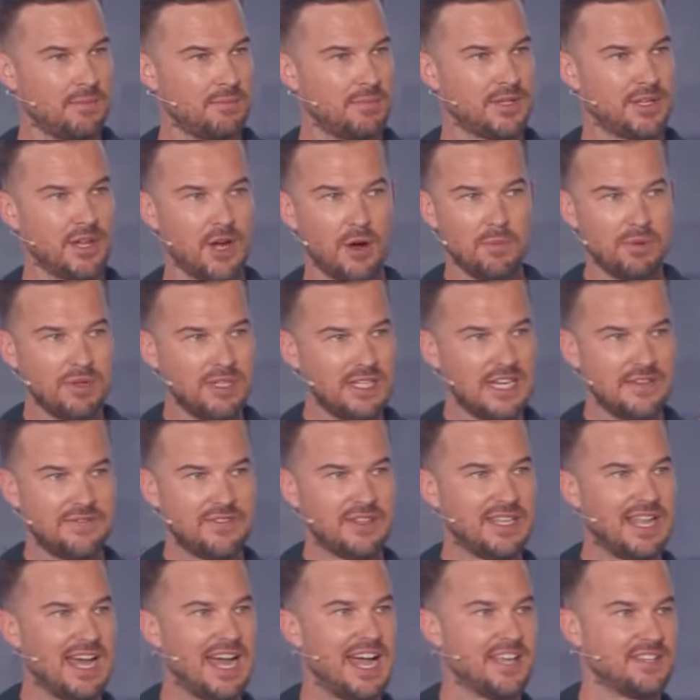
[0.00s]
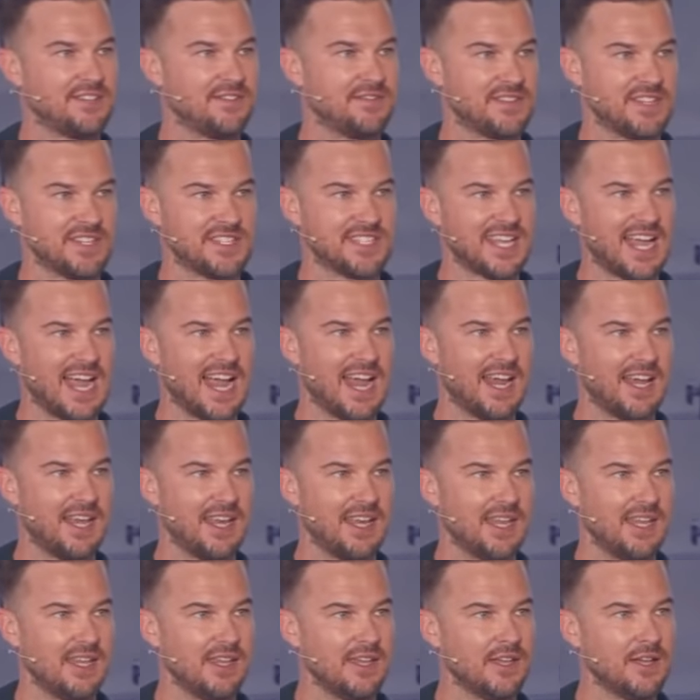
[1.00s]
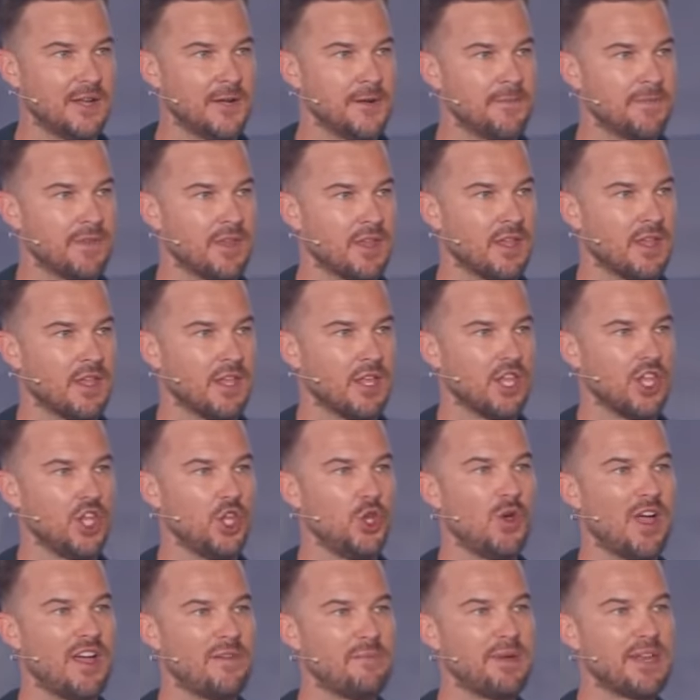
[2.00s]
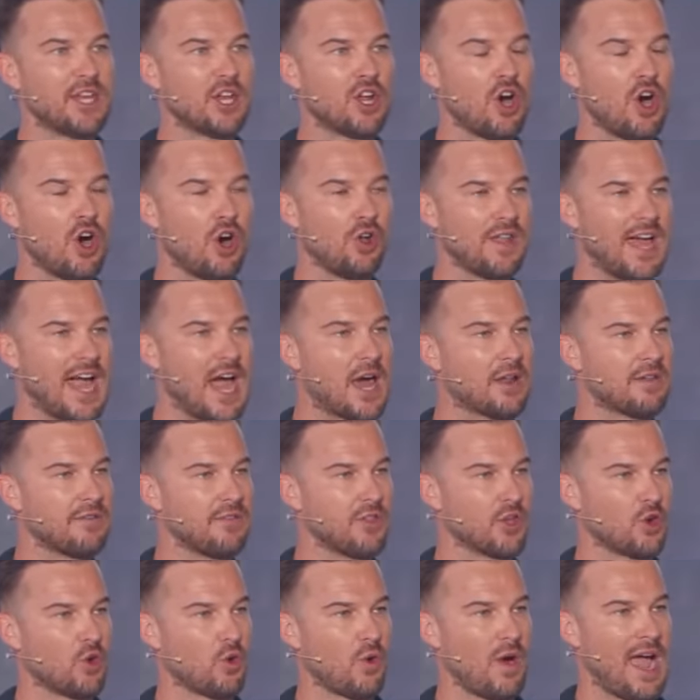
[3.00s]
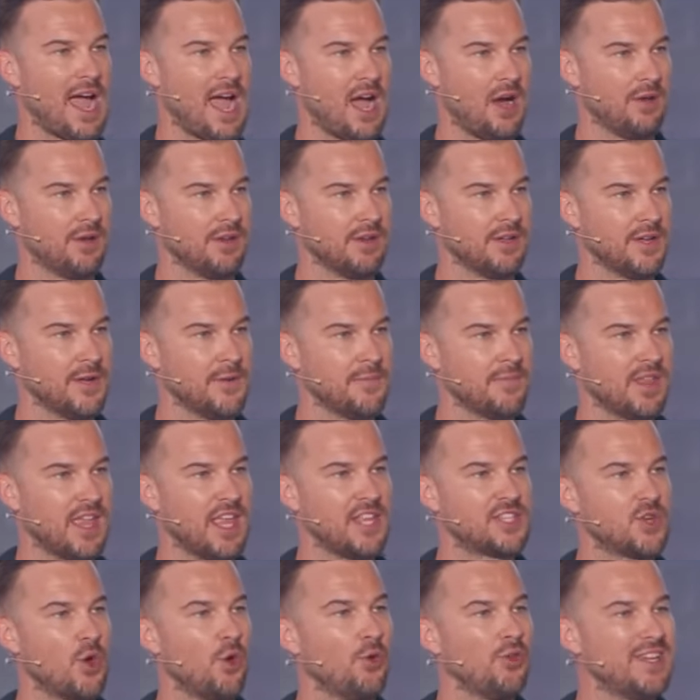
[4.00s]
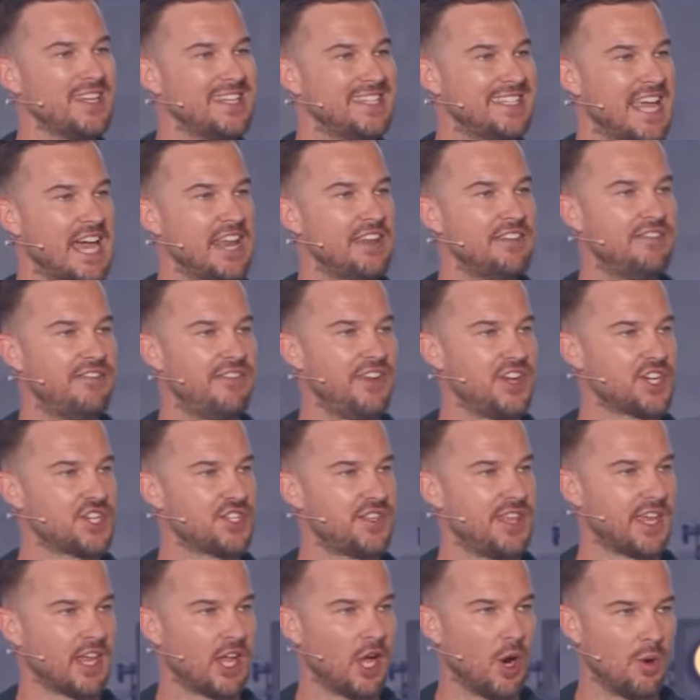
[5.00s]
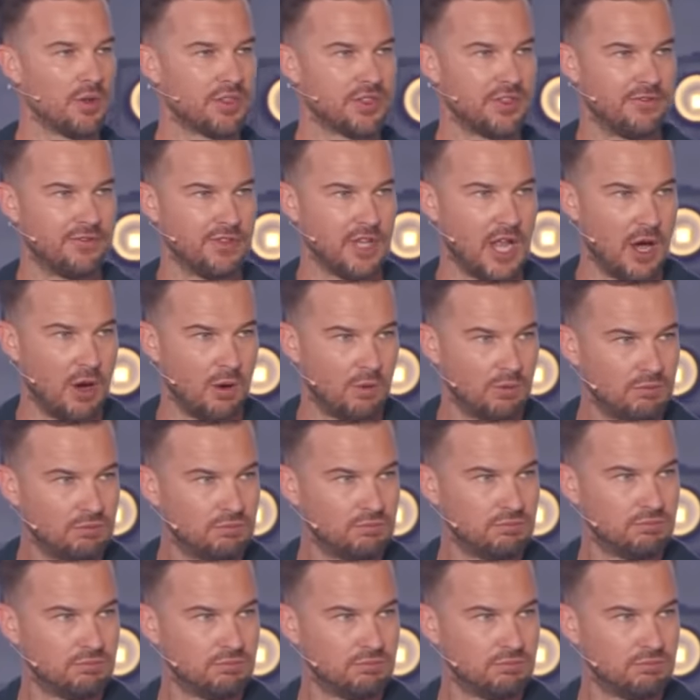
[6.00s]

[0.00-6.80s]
But don't believe the lies of society. You have been called out of the crowd. It's only dead fish that go with the flow.